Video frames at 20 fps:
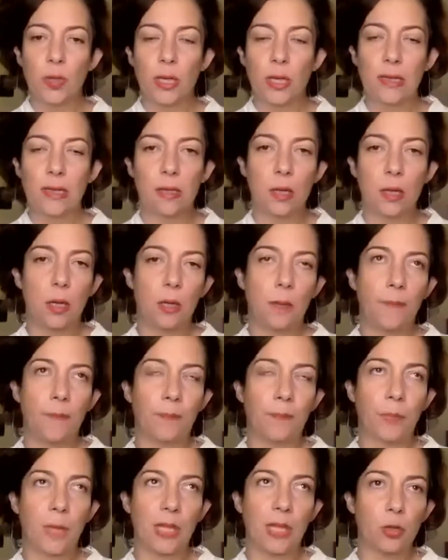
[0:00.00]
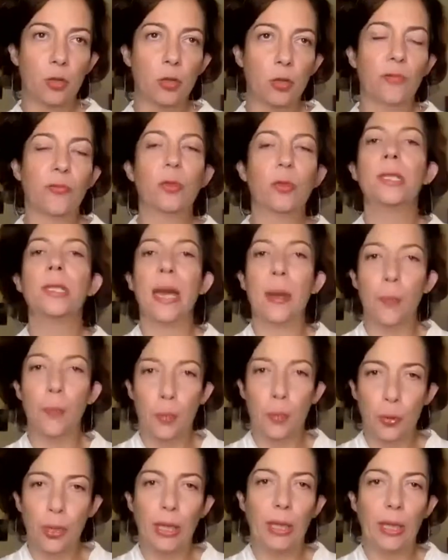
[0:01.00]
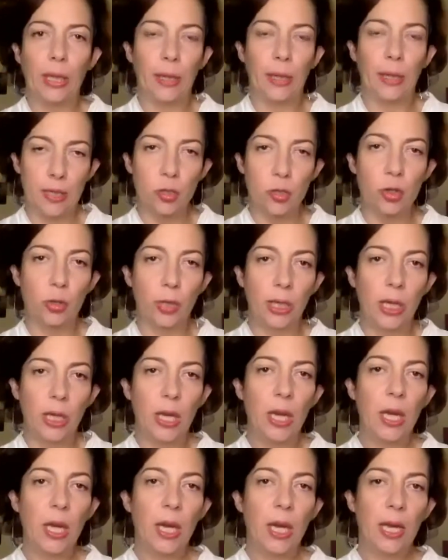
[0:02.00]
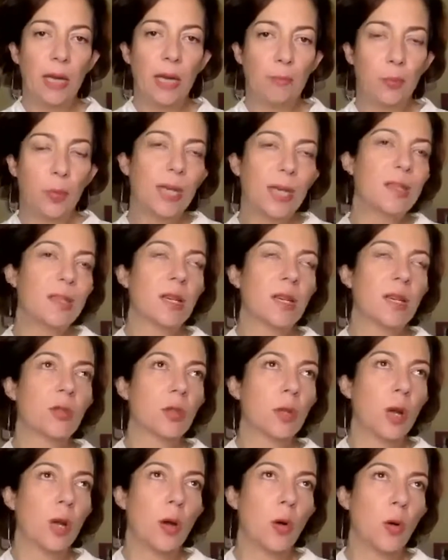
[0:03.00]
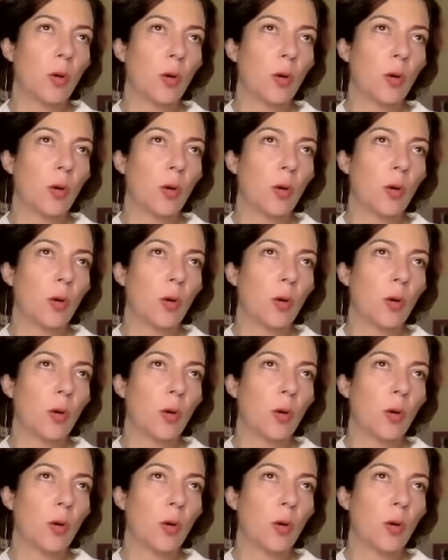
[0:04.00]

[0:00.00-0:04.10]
It's a sort of contemporary history. It brings us